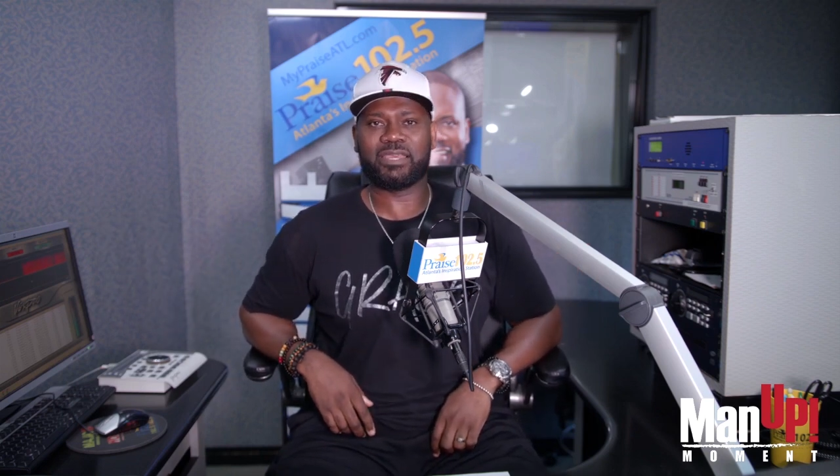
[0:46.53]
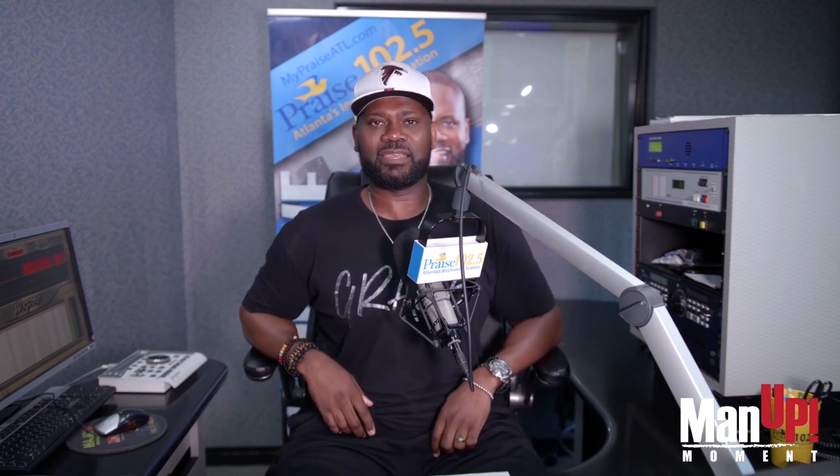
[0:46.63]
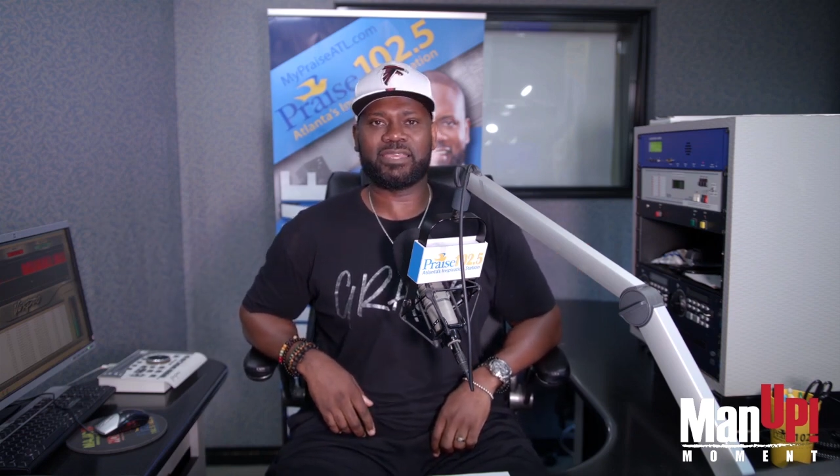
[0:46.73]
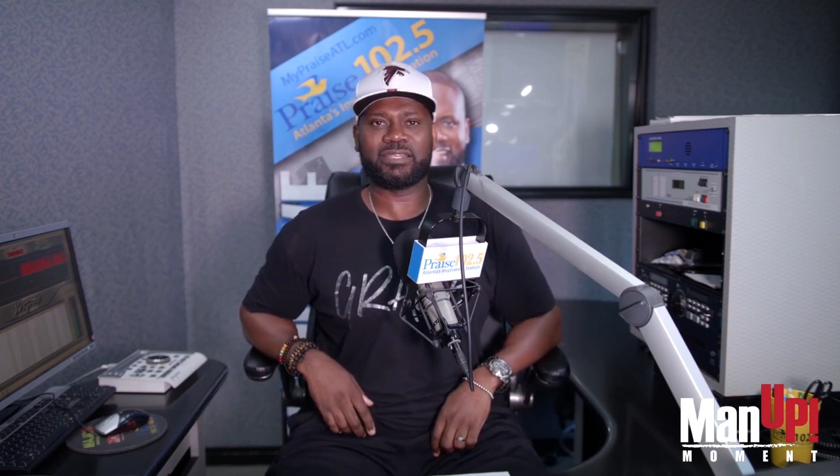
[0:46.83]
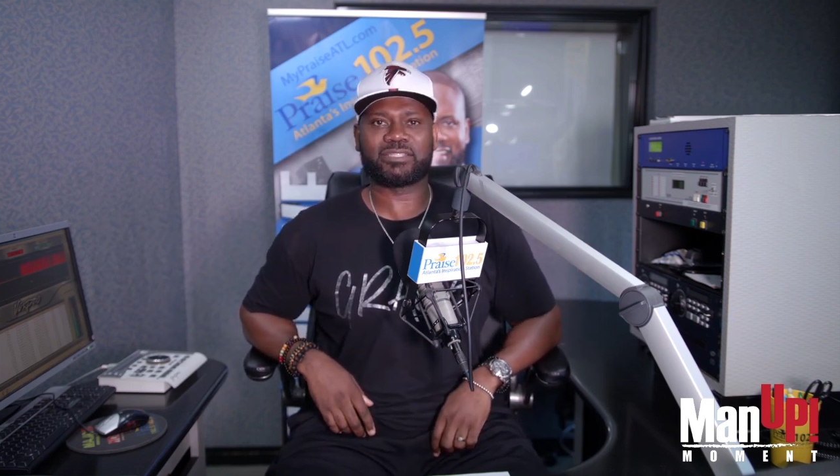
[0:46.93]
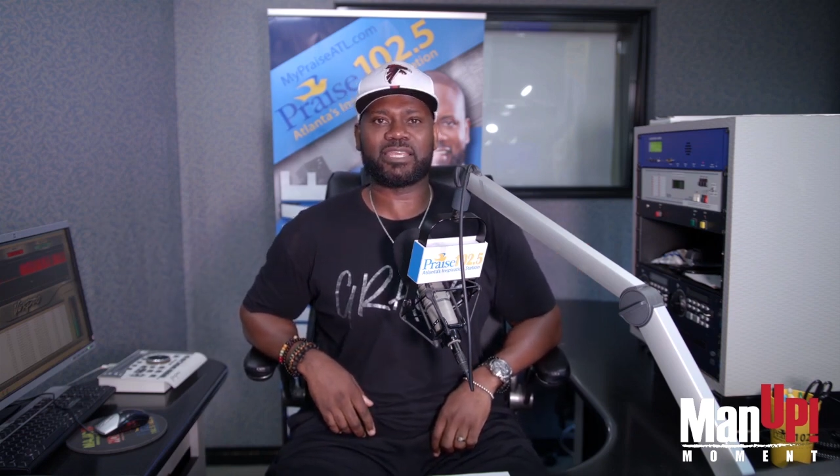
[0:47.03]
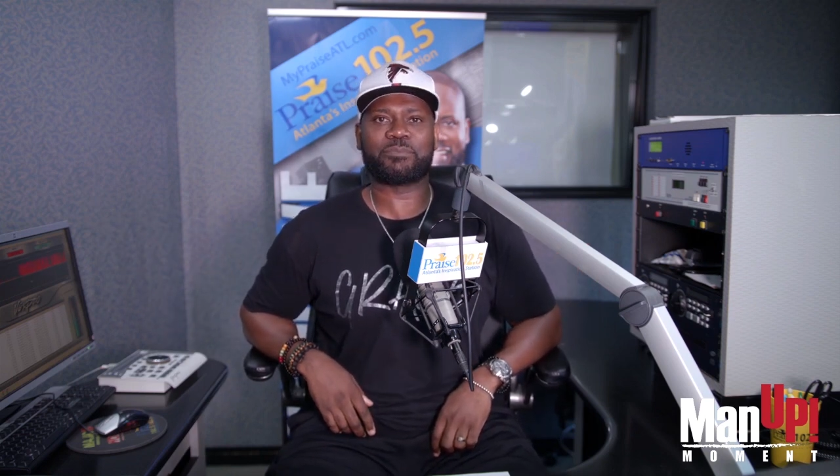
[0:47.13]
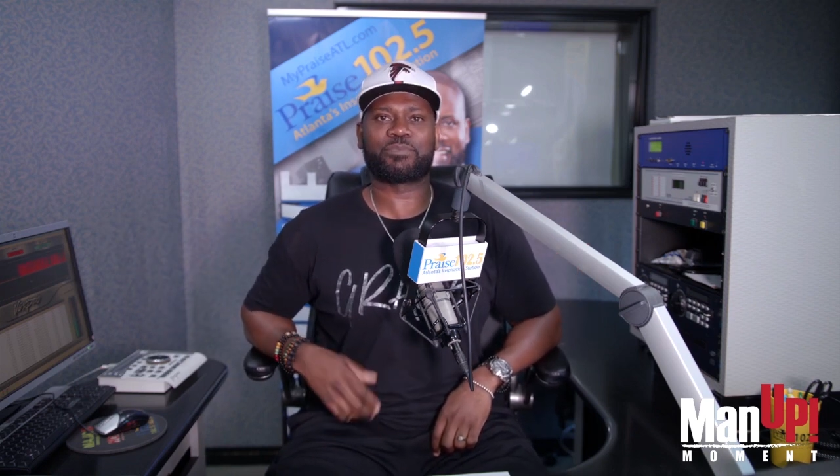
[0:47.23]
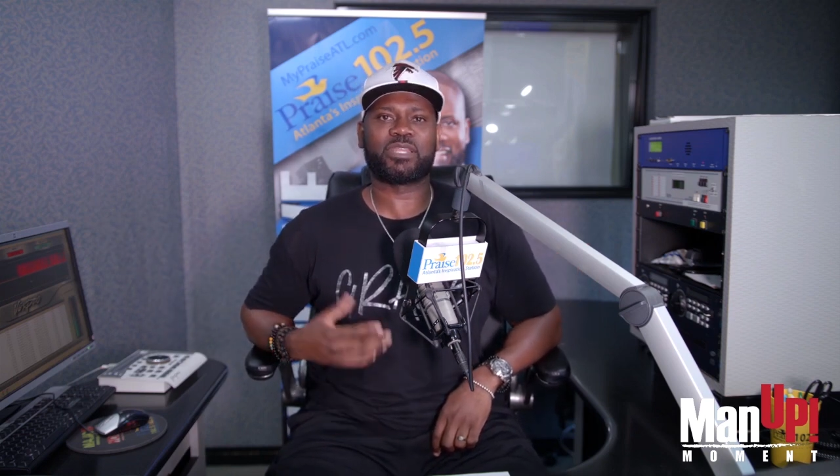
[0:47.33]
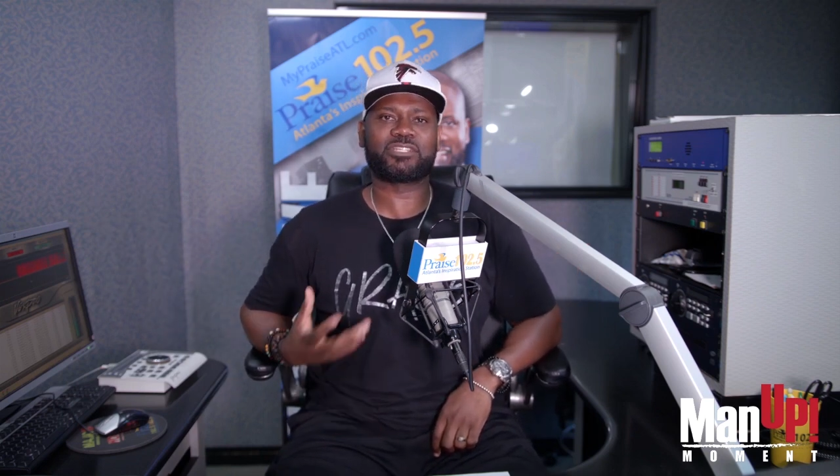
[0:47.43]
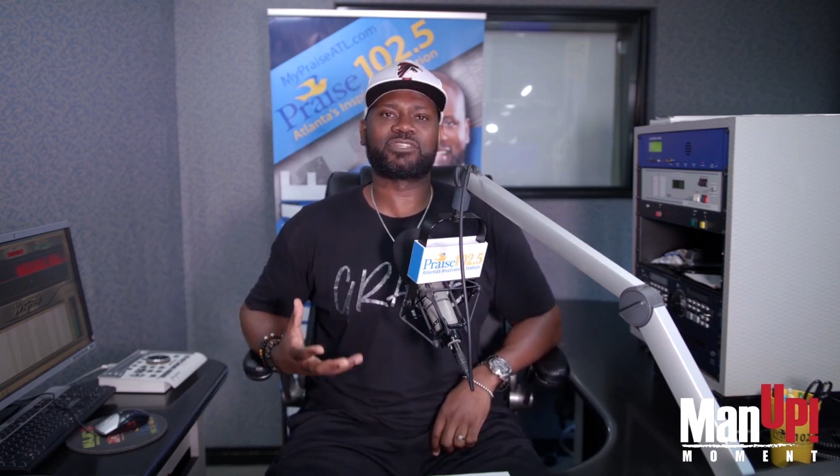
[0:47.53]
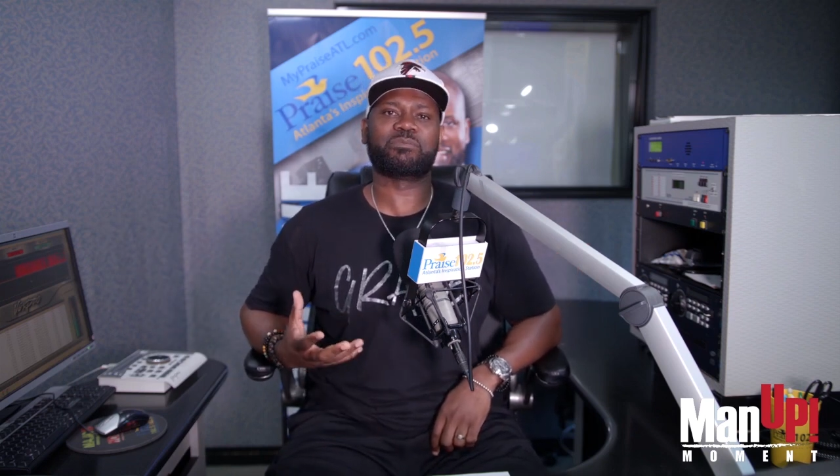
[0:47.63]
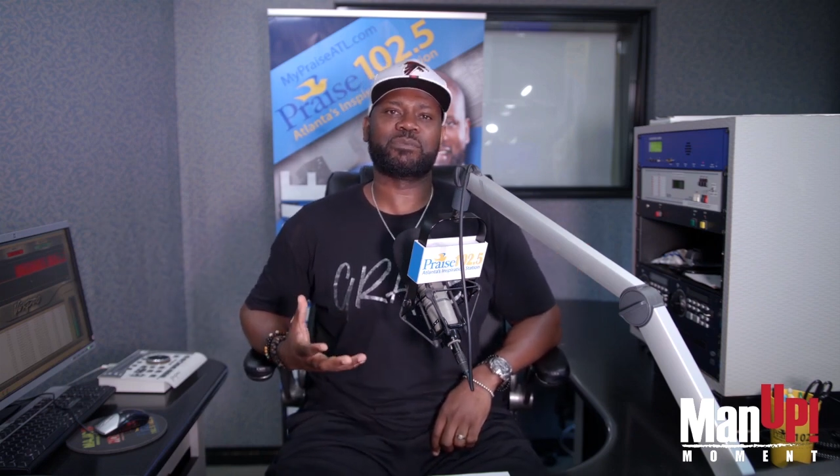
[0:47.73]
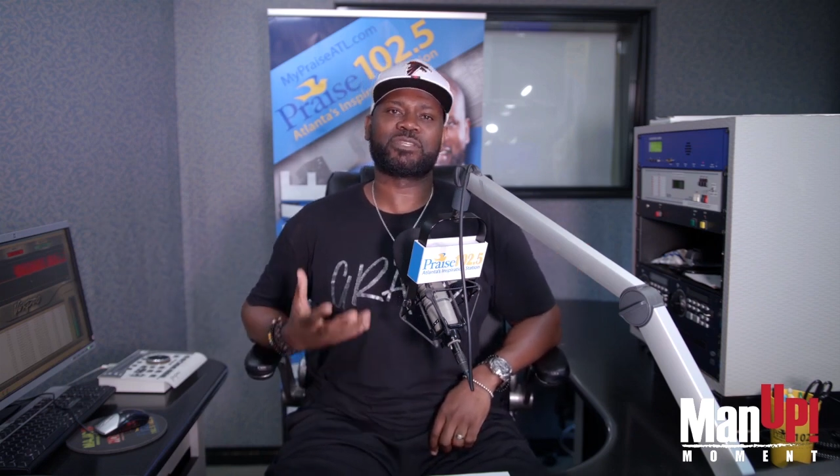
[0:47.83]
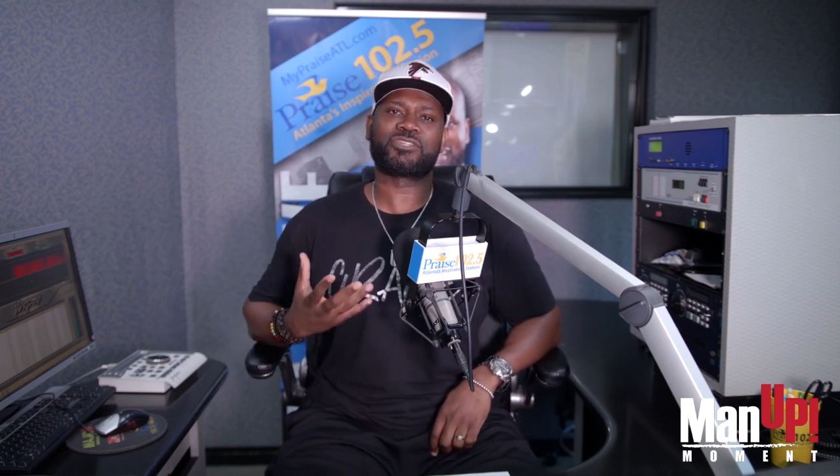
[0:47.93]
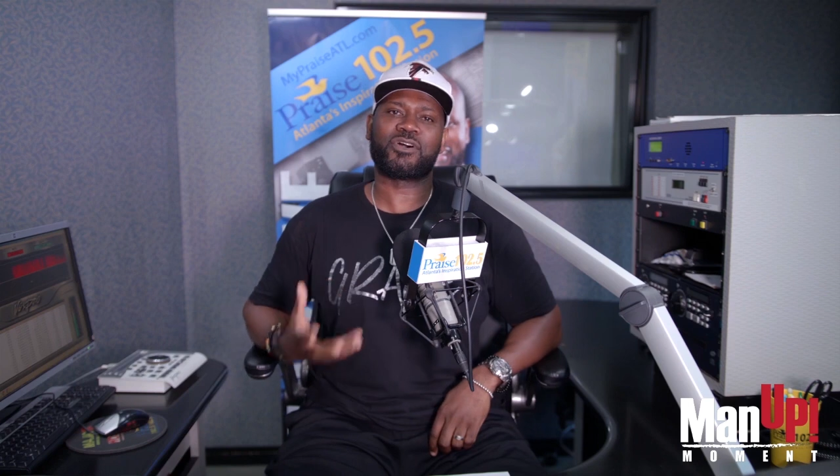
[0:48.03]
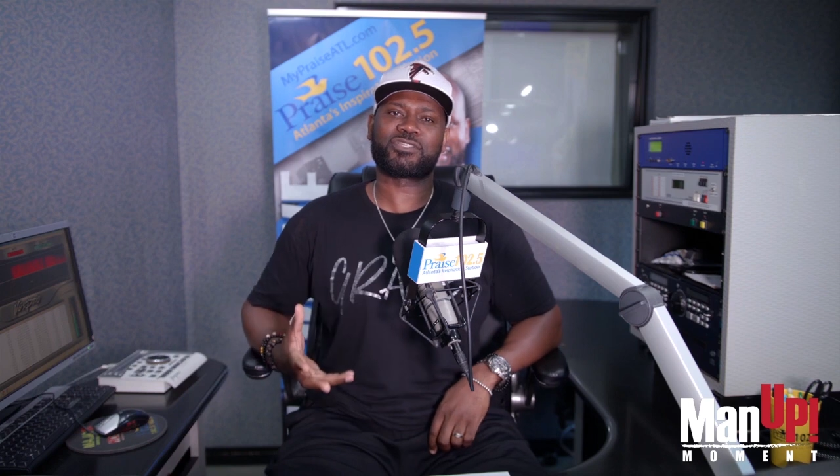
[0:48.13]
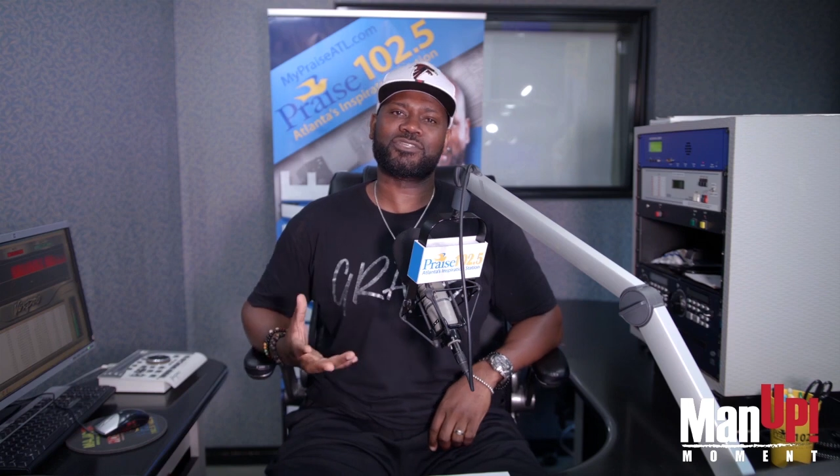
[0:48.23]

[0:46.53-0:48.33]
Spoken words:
it is a pleasure to be able to talk